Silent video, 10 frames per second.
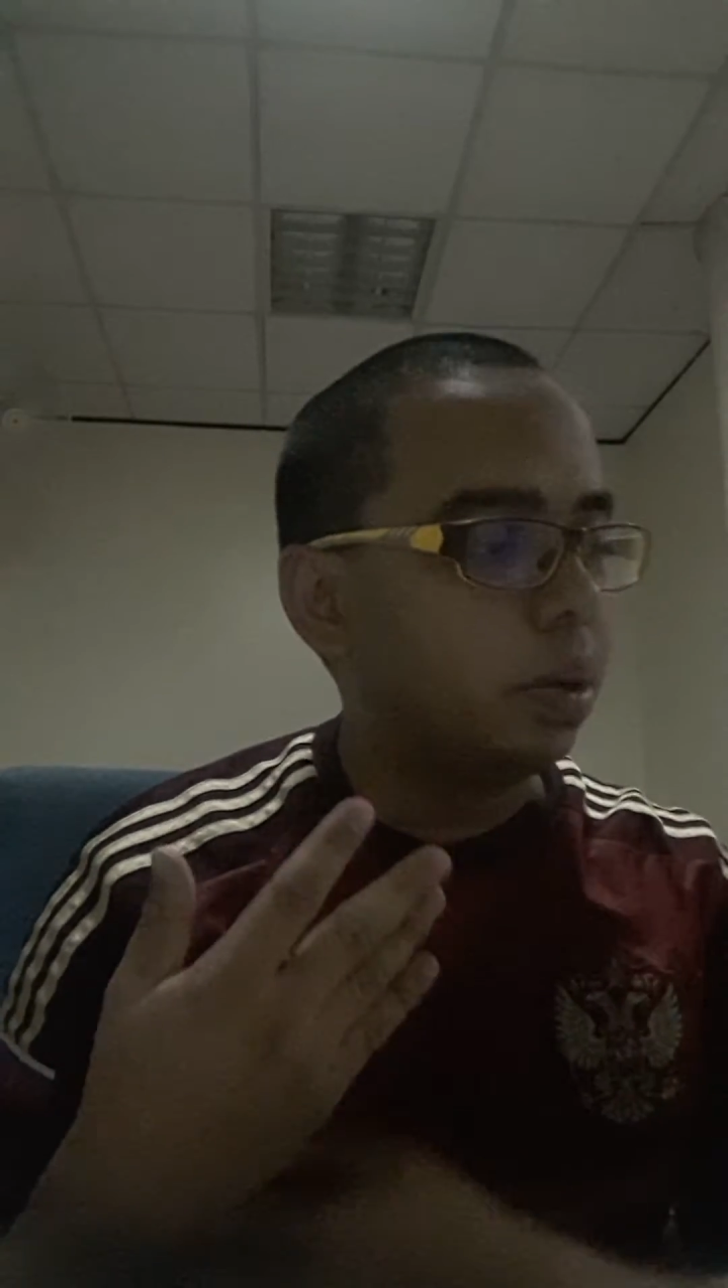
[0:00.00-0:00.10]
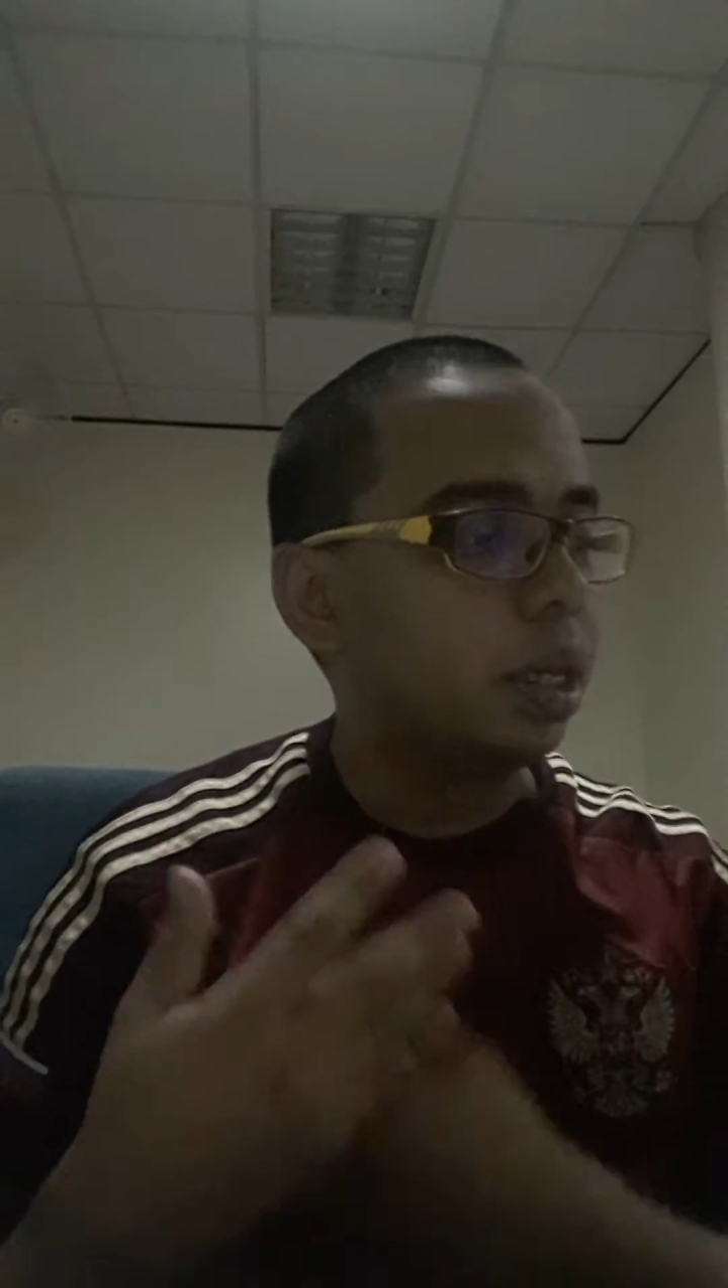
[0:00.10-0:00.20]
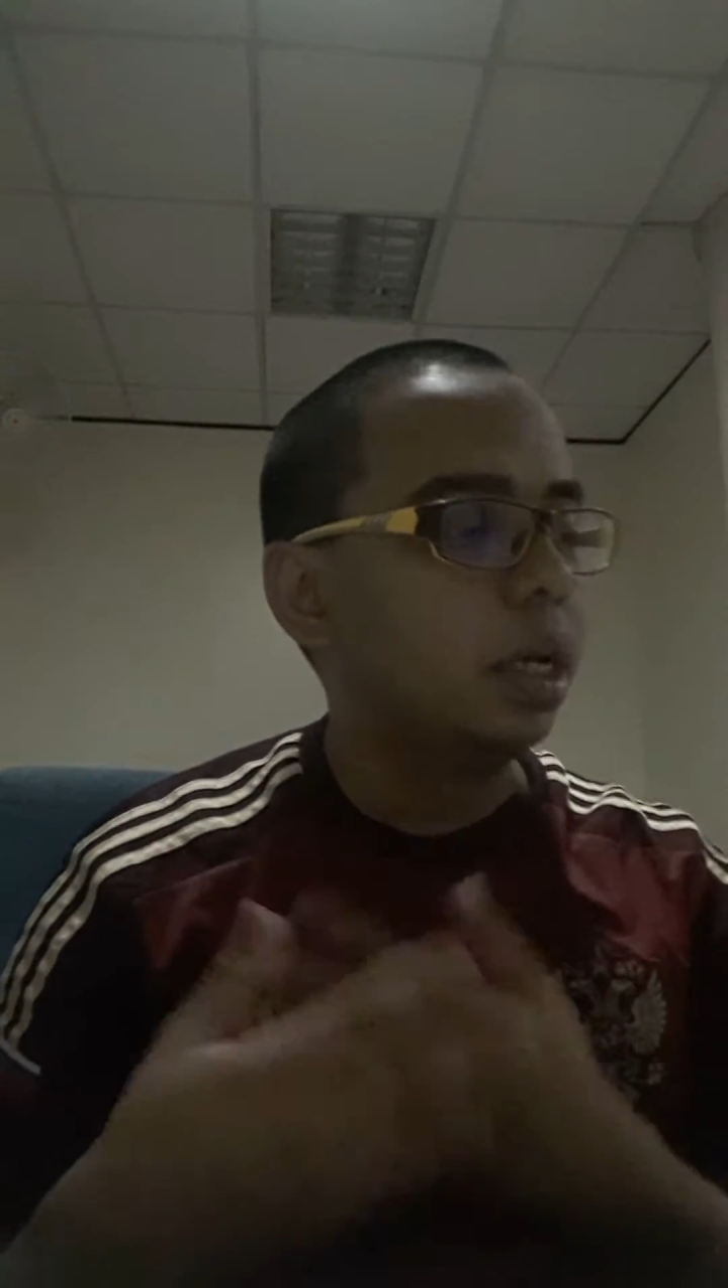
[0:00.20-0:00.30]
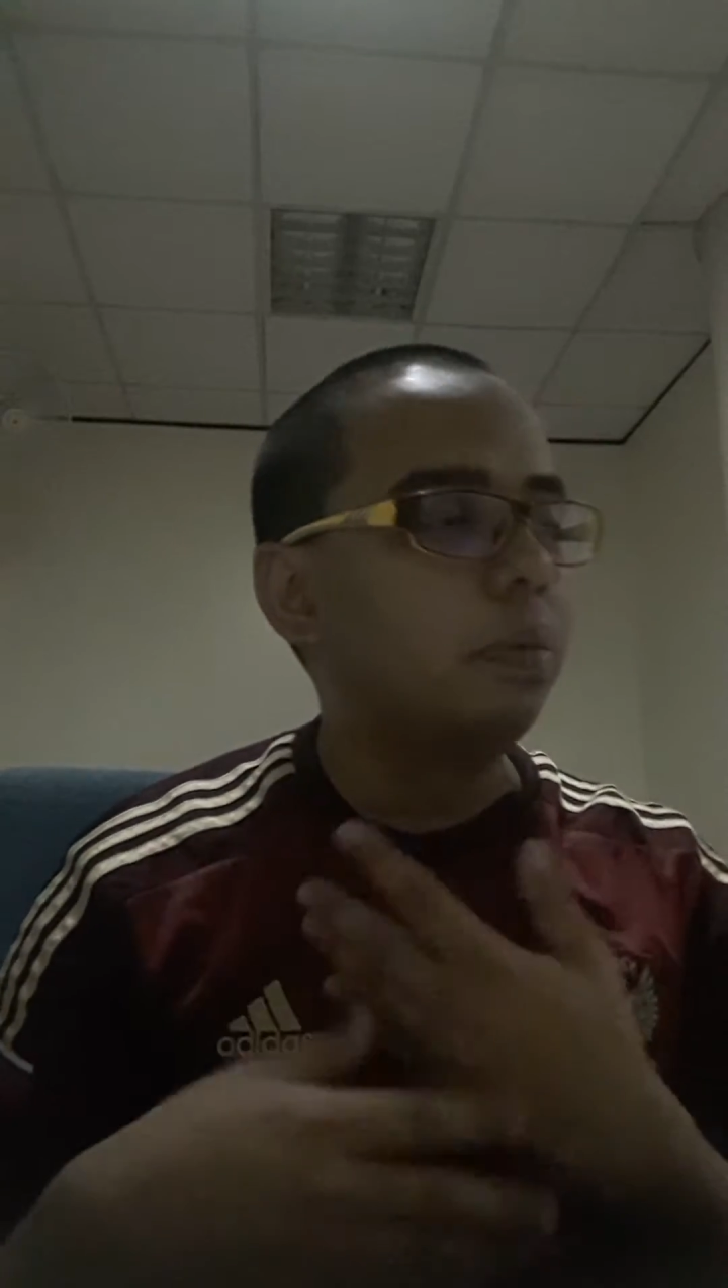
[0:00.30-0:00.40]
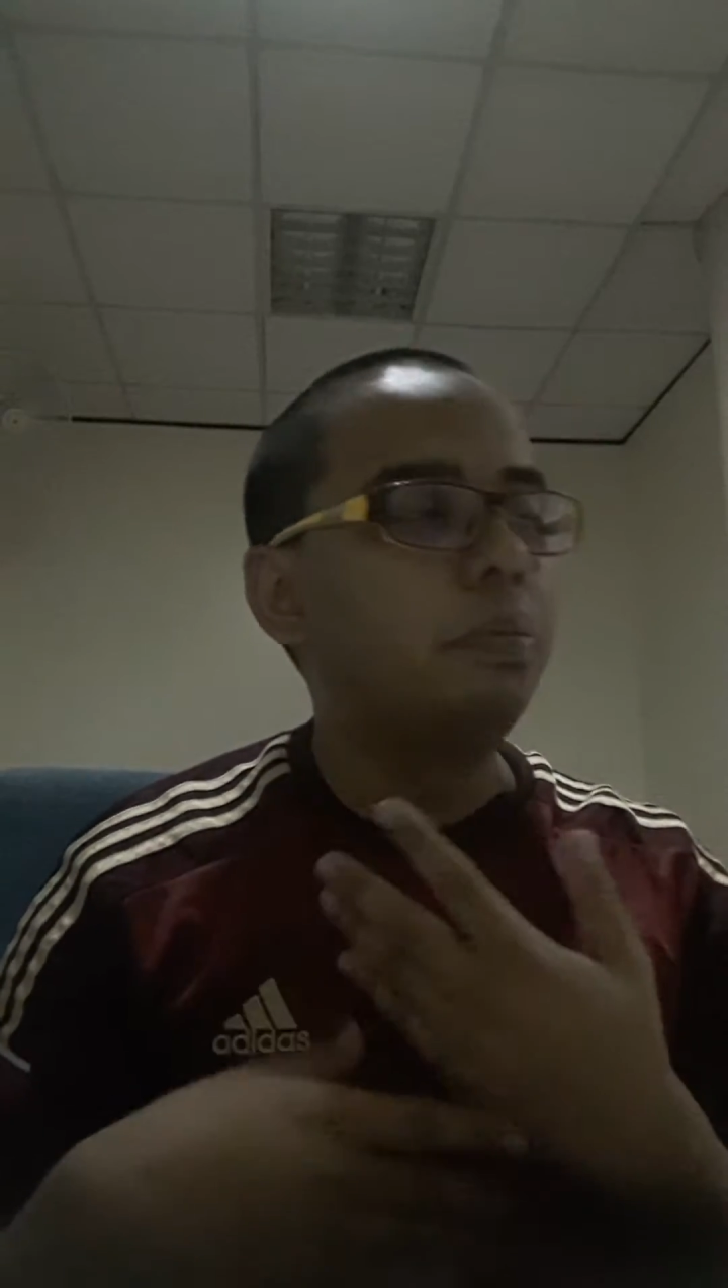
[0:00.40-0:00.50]

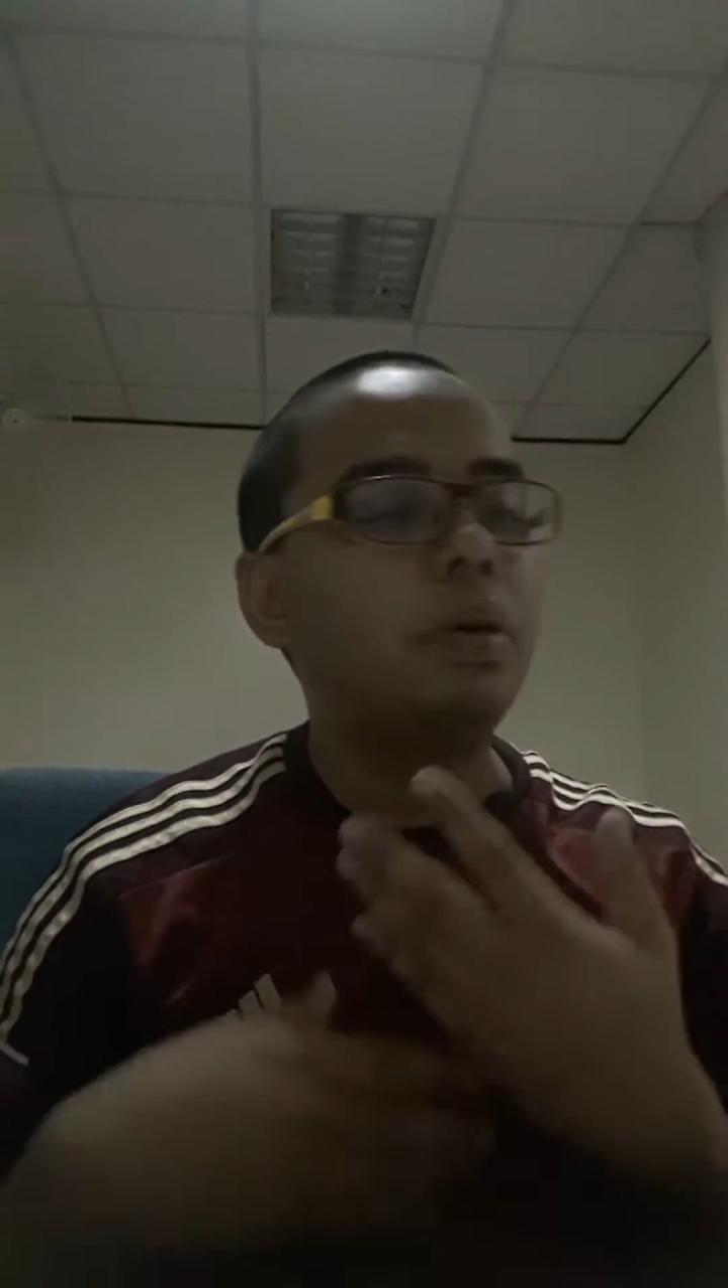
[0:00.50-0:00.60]
with the